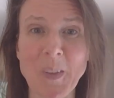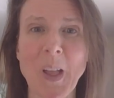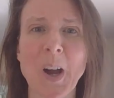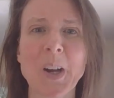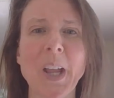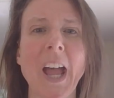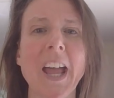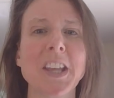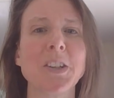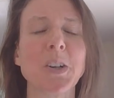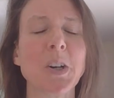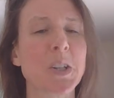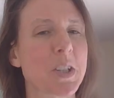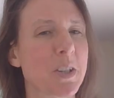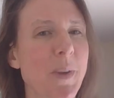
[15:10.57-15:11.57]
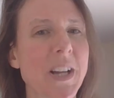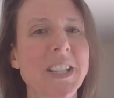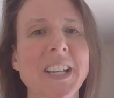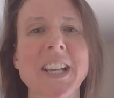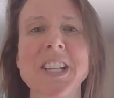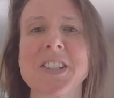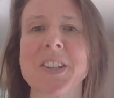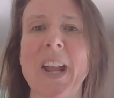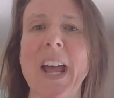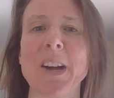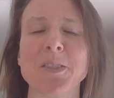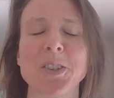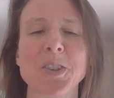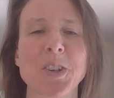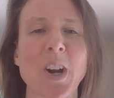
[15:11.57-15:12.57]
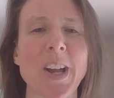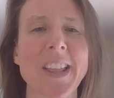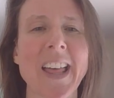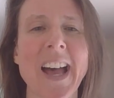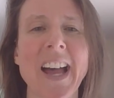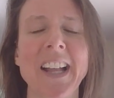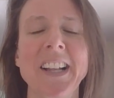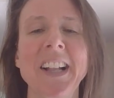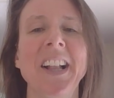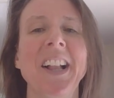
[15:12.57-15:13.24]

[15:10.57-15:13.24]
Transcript: Okay, you've got some ideas on how to try that.